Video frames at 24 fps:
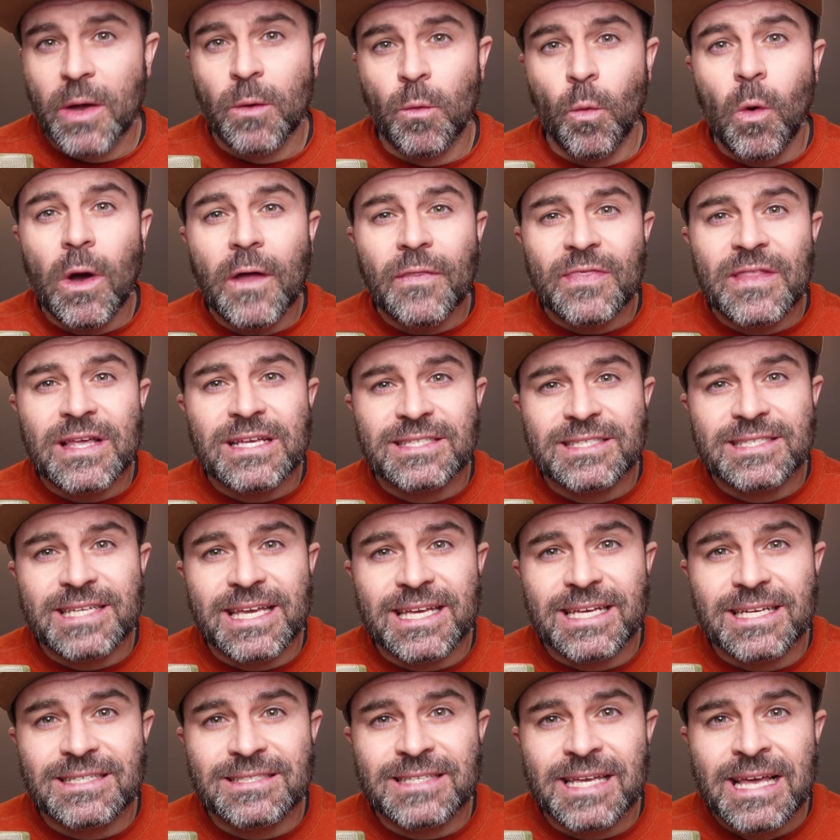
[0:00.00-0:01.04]
and what this
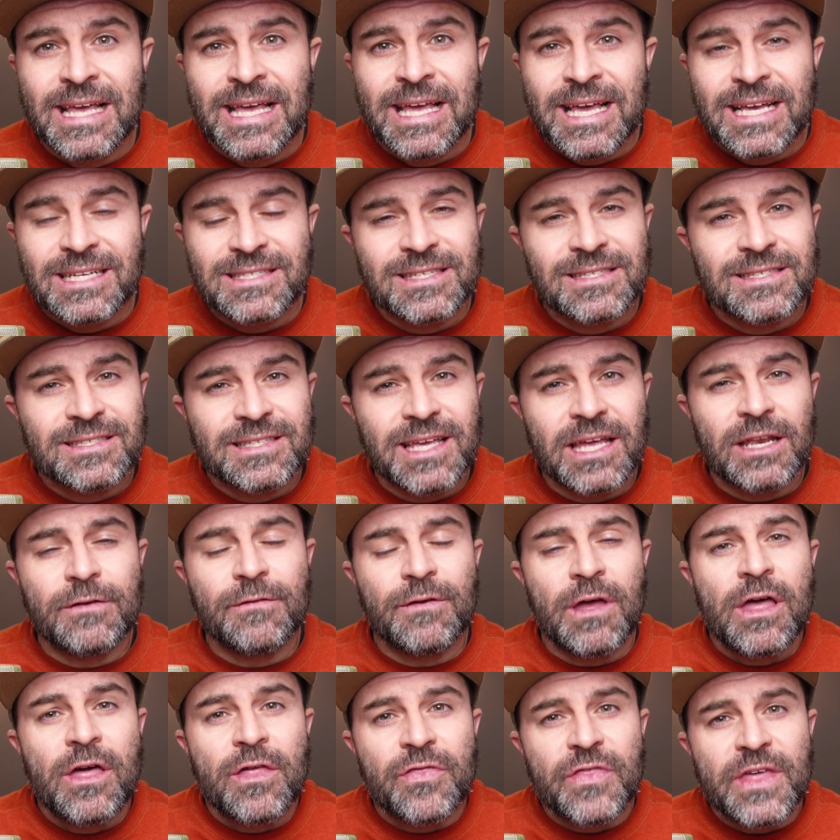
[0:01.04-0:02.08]
is instead
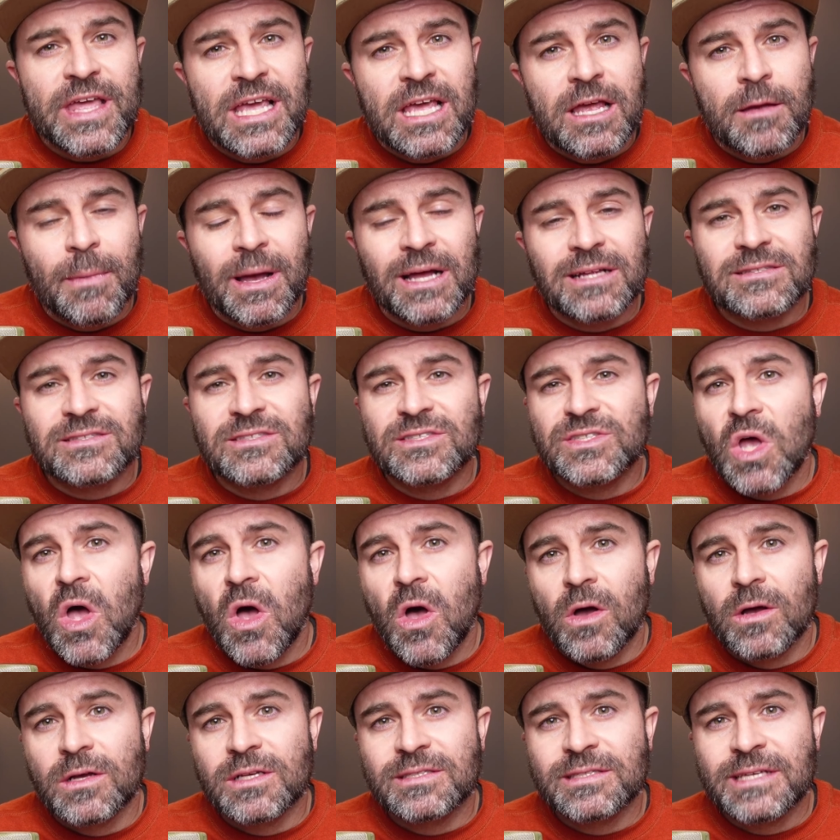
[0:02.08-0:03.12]
of thinking about
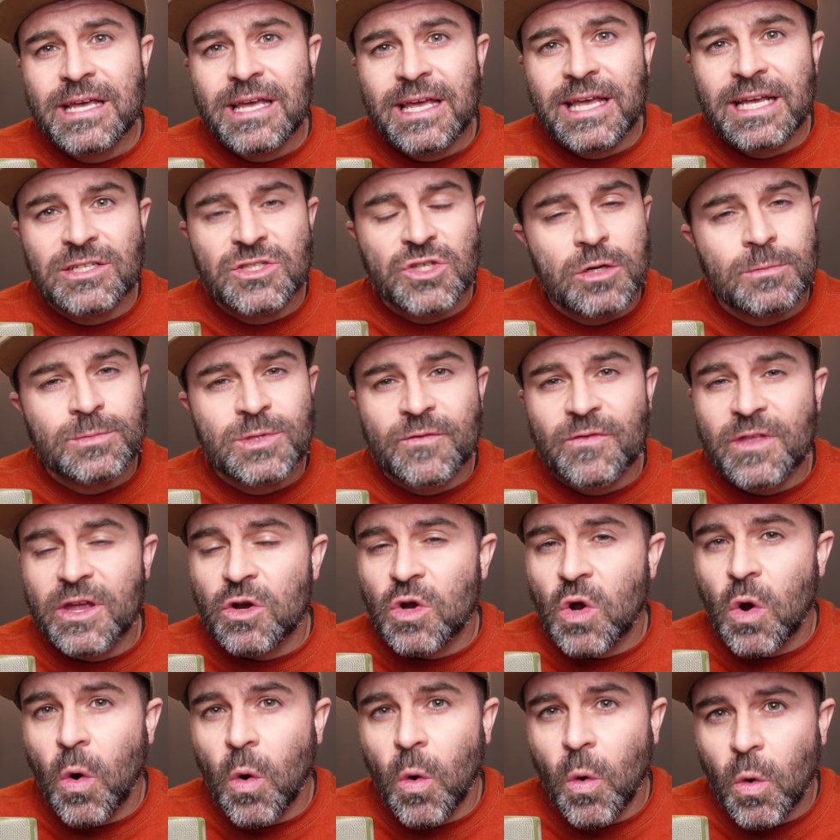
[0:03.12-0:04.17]
songs in terms of their
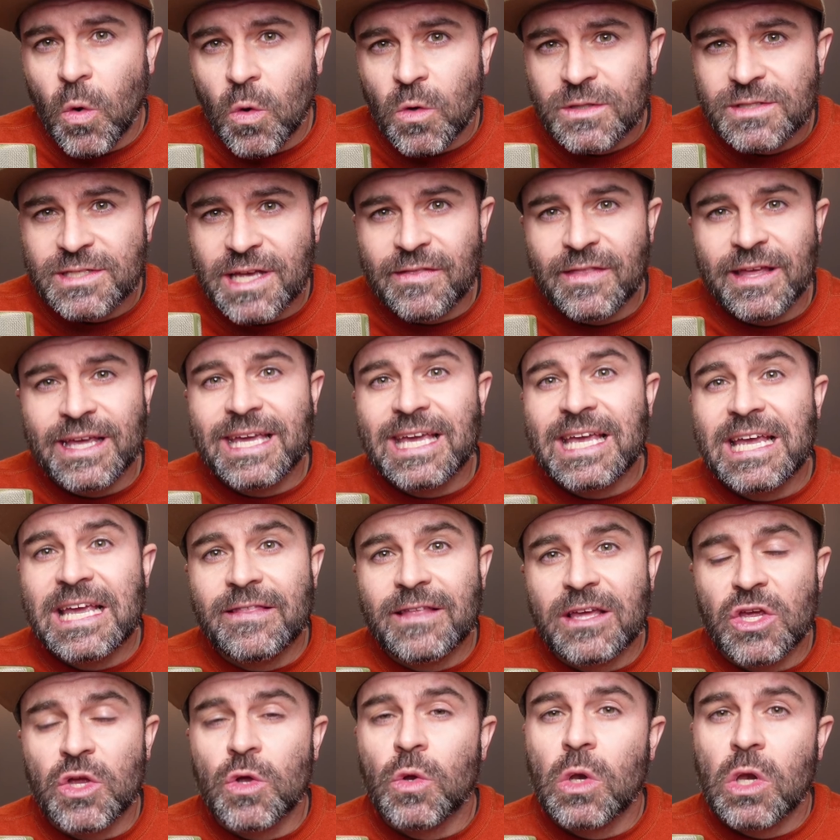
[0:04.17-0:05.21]
chords and the key
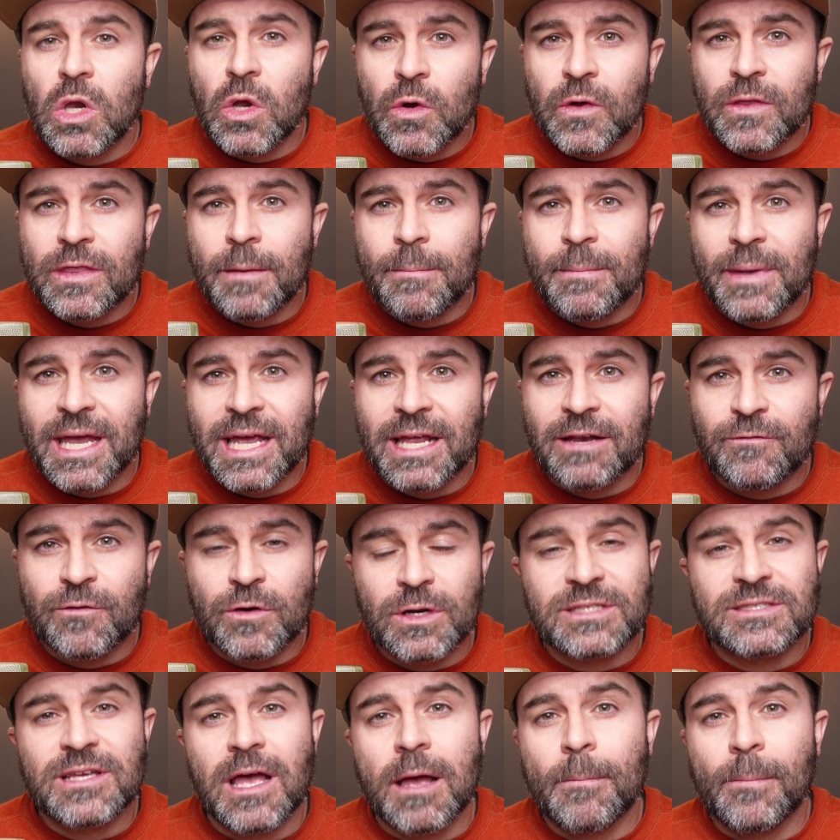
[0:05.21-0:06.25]
that you learn them in, for
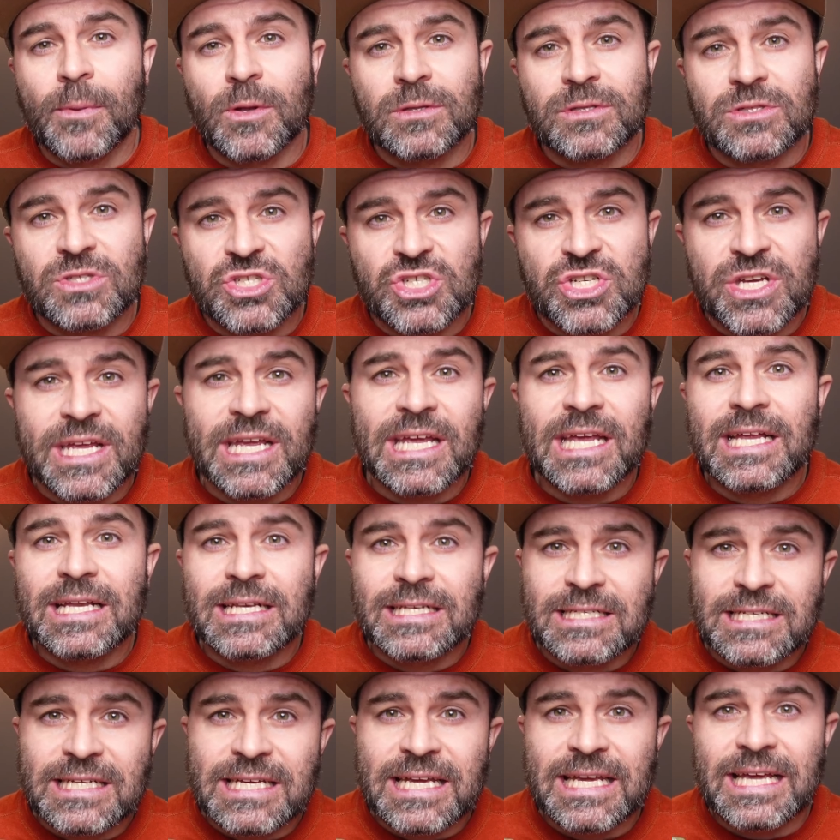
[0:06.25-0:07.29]
example, G,
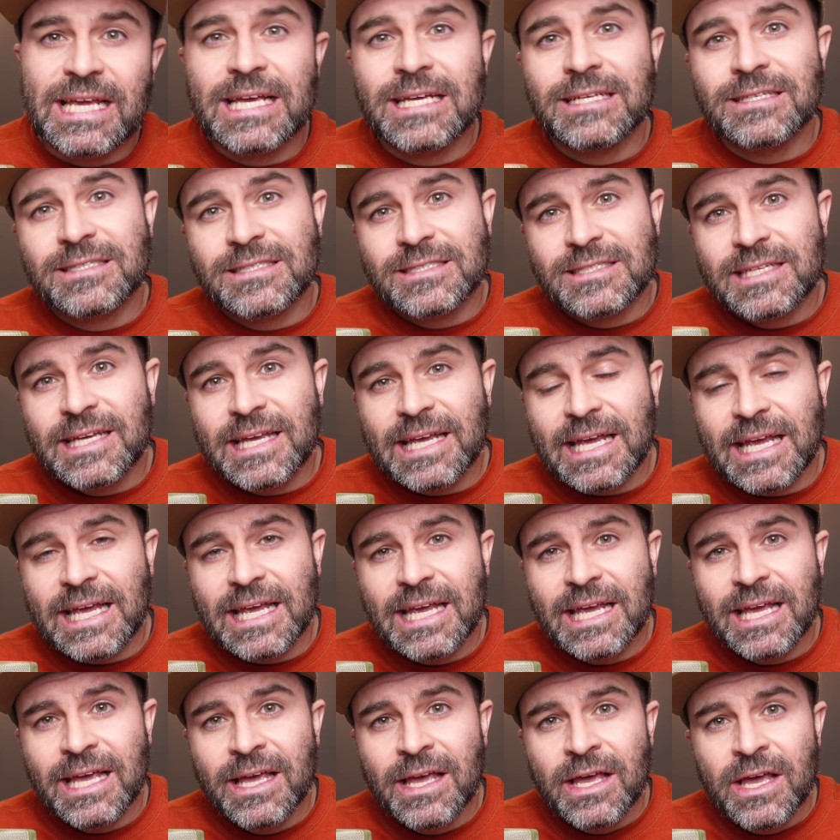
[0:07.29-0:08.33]
D,
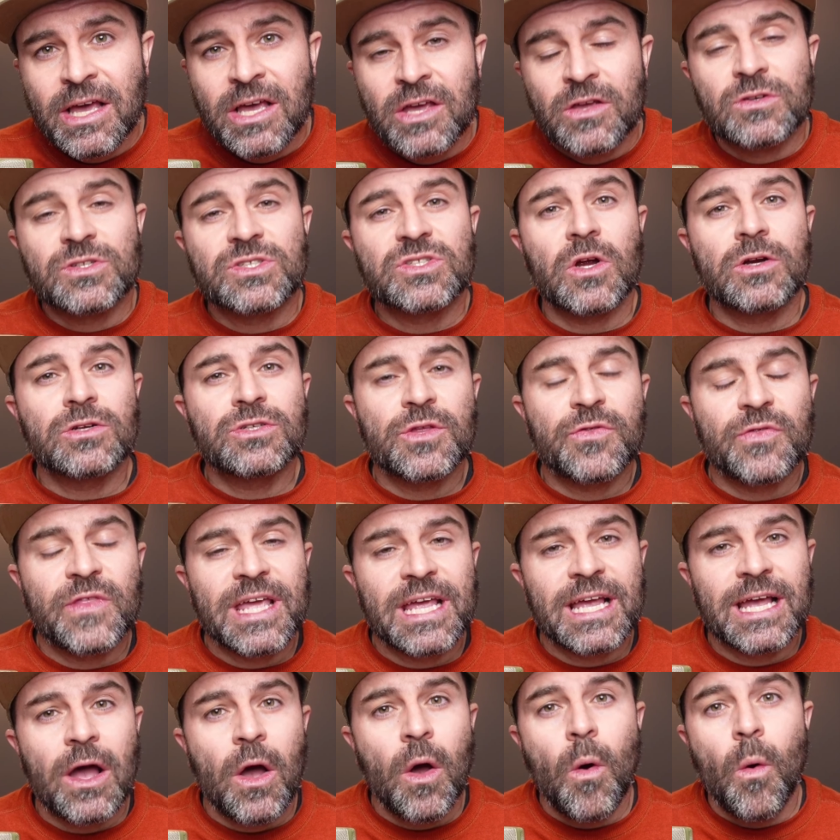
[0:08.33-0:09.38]
C, you'll start to
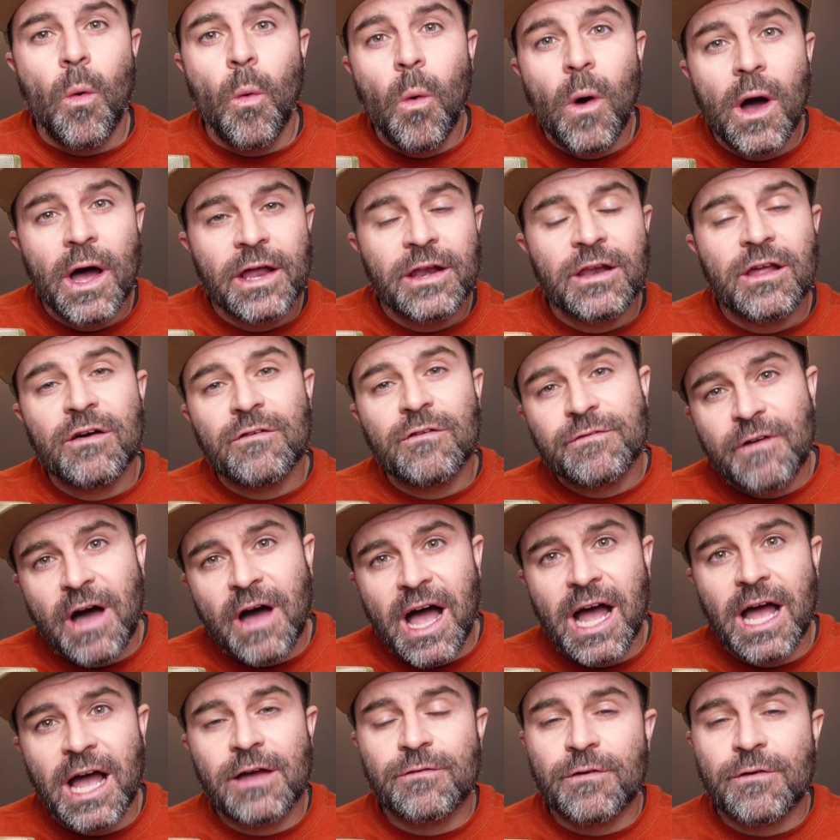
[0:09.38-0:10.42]
think 1,
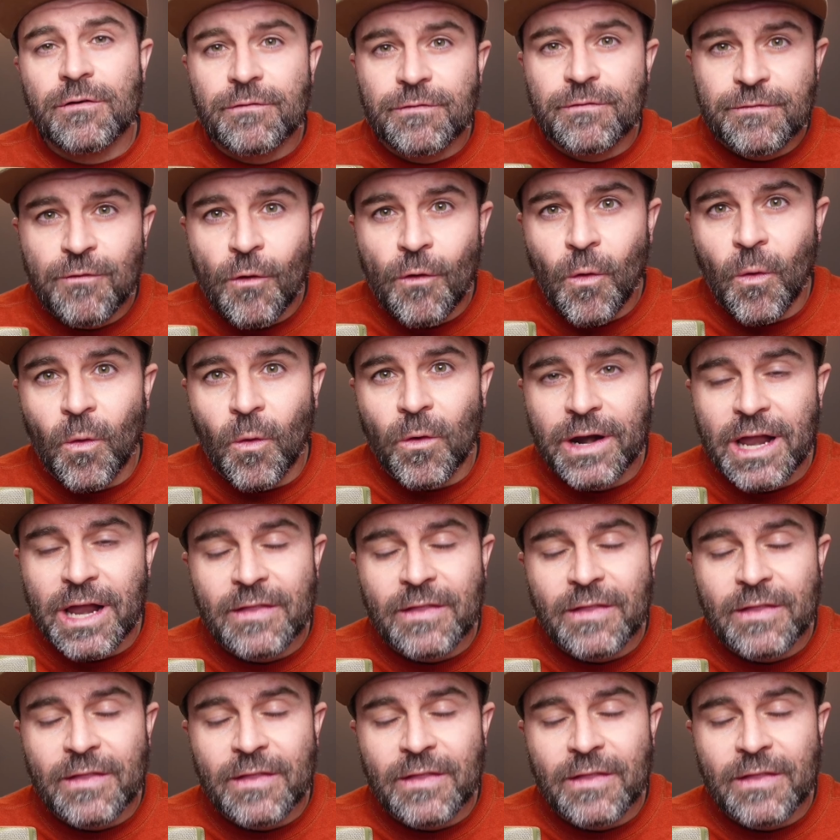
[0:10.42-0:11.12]
5, 4.